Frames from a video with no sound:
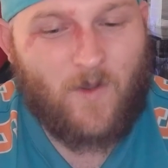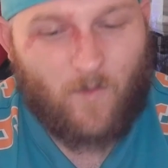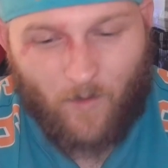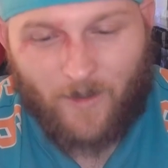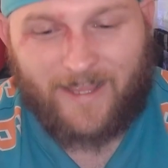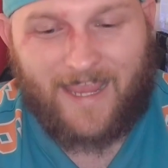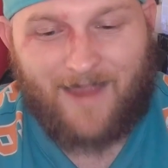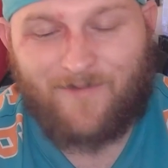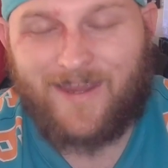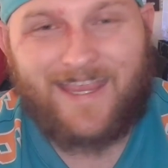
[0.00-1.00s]
What a
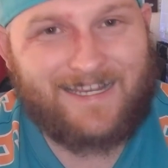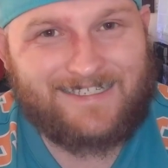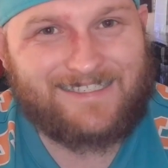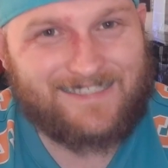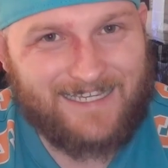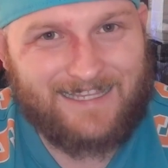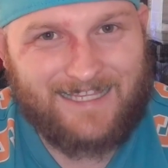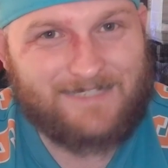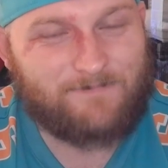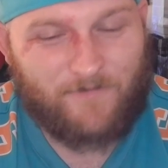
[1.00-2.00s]
game. We get to see
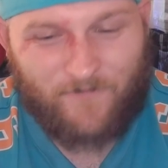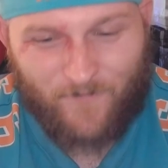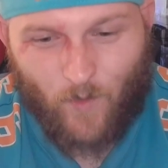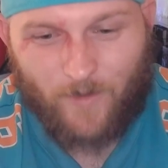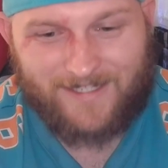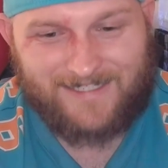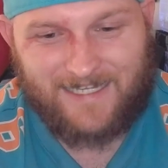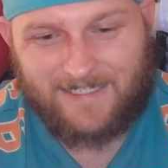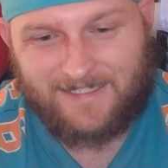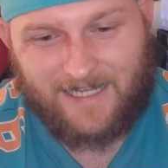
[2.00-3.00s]
this before the
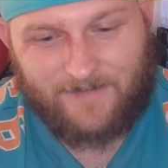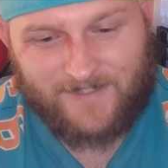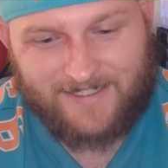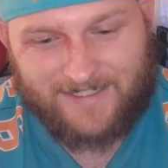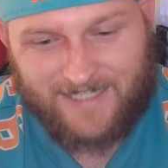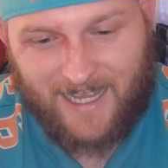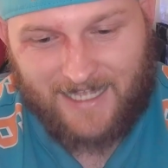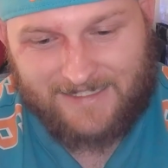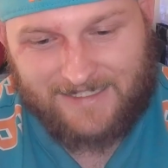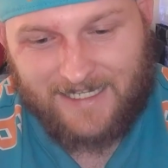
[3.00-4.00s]
season even
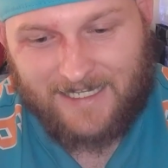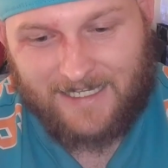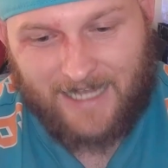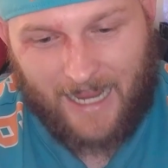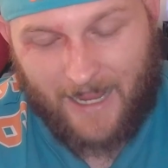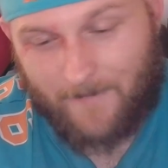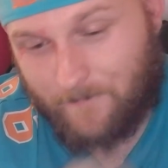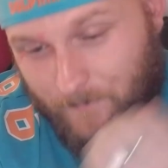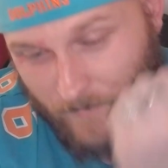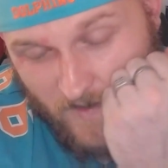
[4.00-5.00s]
starts.
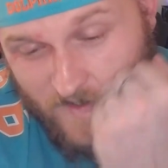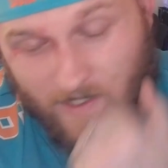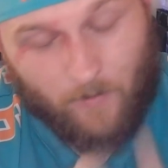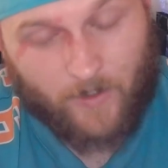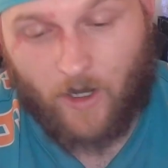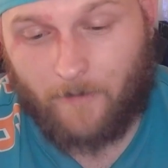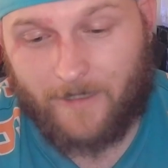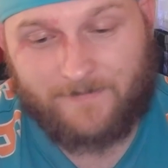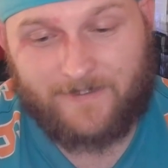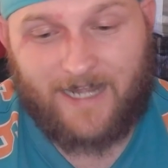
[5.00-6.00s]
Selwyn Cobbo
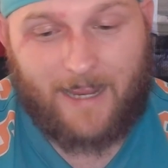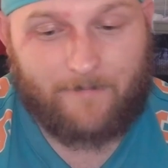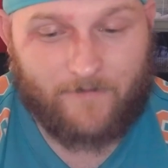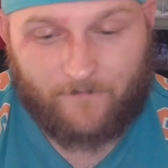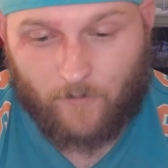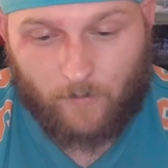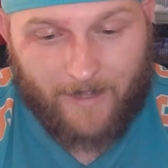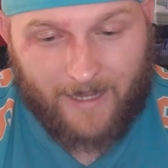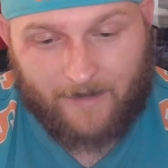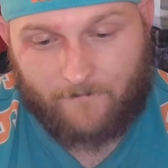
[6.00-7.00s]
has been named at
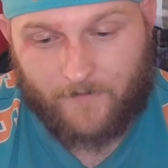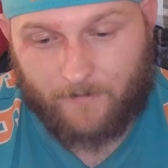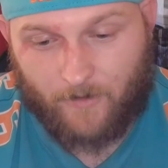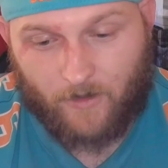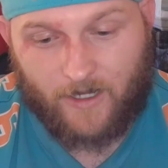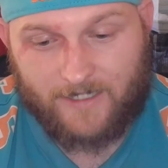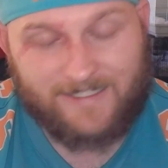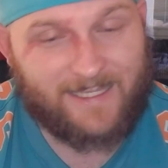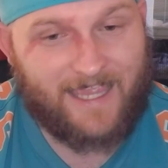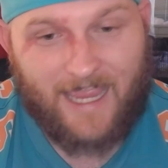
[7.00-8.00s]
fullback for the Broncos.
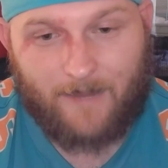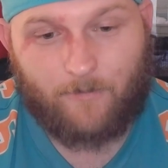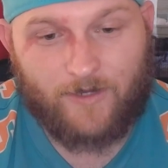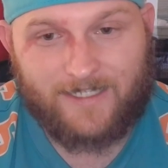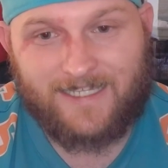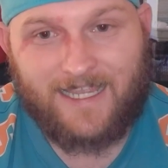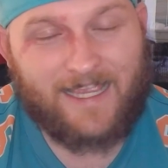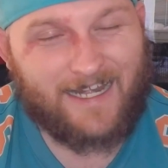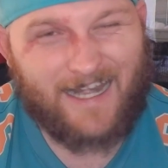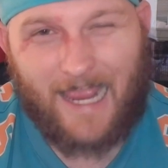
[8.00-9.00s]
The Cowboys
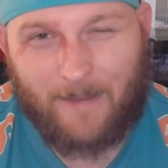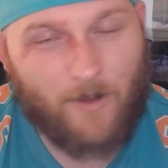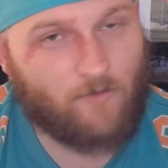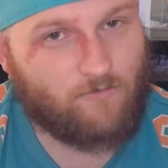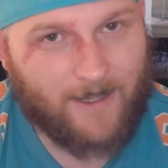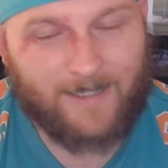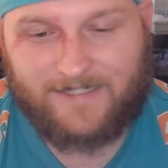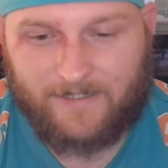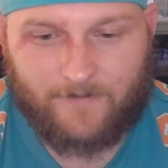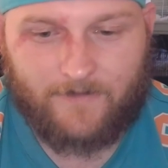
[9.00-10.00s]
name a
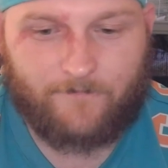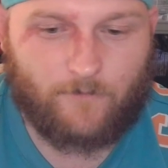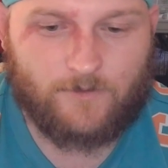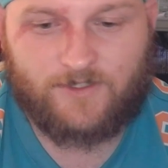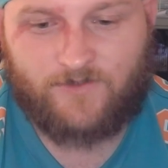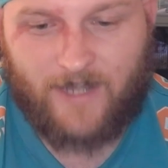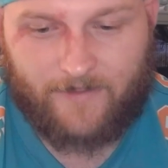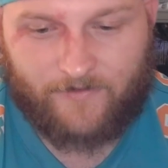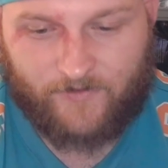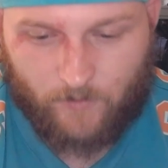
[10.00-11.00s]
relatively
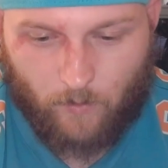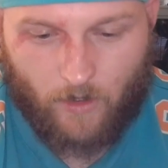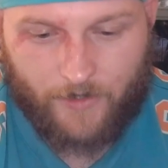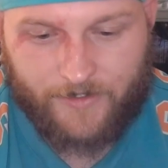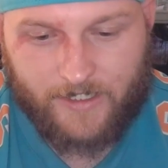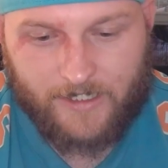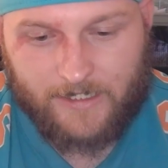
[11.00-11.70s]
full-strength squad.